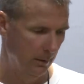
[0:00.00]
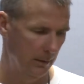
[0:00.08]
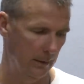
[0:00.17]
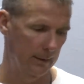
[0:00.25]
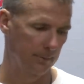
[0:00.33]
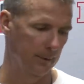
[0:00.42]

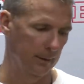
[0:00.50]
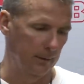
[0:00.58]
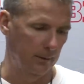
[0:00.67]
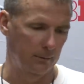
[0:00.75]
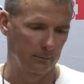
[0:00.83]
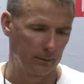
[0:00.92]
Uh, but the
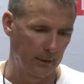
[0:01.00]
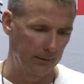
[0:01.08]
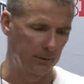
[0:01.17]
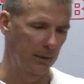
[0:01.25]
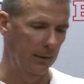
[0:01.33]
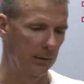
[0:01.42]

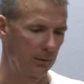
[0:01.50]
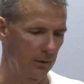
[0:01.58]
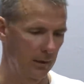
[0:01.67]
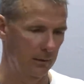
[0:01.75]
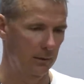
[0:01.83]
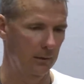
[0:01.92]
nice thing is
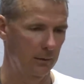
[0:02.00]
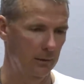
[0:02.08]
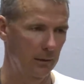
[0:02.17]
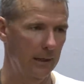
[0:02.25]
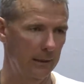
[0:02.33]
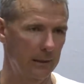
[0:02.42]
that uh,
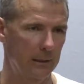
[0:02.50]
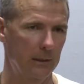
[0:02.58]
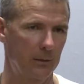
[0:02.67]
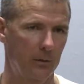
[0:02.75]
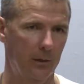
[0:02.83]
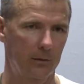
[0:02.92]
you, I can see
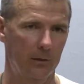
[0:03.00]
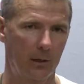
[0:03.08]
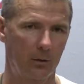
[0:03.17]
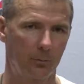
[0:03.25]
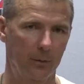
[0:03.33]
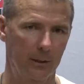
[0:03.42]
six that
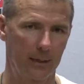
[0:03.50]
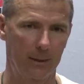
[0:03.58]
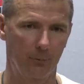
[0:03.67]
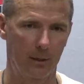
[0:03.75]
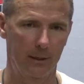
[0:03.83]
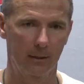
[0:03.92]
will be
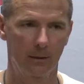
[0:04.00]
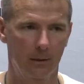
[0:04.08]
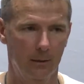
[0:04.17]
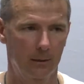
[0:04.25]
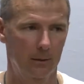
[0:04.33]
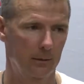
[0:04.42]
game ready
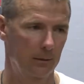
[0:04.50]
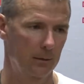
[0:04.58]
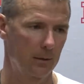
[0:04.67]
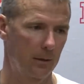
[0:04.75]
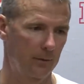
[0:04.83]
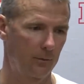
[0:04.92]

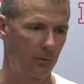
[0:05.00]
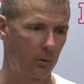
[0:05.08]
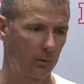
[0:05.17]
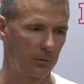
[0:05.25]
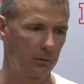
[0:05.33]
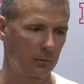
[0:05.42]
uh, for
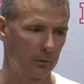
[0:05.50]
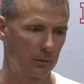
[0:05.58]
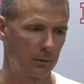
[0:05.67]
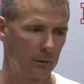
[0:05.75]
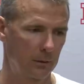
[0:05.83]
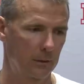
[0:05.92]
us.
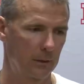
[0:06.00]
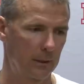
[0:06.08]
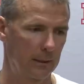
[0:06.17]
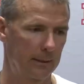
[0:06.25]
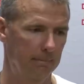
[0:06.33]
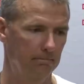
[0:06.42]

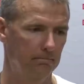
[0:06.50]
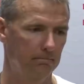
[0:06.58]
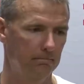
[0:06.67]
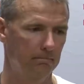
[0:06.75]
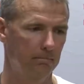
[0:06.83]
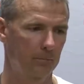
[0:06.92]
Um,
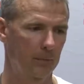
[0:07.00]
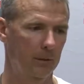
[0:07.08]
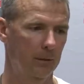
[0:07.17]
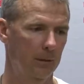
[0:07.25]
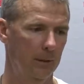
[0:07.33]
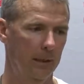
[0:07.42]

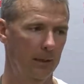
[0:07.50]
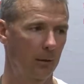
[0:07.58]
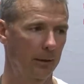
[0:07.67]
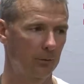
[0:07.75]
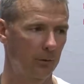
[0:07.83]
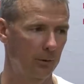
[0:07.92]
and I'll
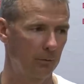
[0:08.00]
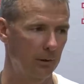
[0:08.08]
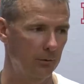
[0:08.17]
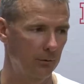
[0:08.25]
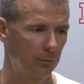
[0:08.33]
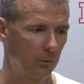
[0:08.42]
answer any
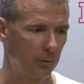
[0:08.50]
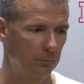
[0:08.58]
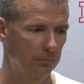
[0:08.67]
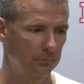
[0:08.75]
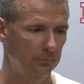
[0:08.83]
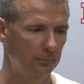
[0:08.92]
questions for you.
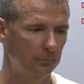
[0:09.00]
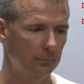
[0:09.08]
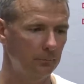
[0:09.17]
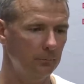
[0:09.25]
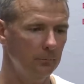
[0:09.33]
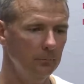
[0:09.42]
Front
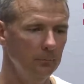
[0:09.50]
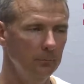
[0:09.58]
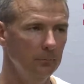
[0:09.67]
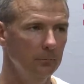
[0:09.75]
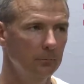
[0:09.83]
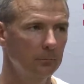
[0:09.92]
row left,
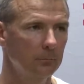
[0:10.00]
Lori.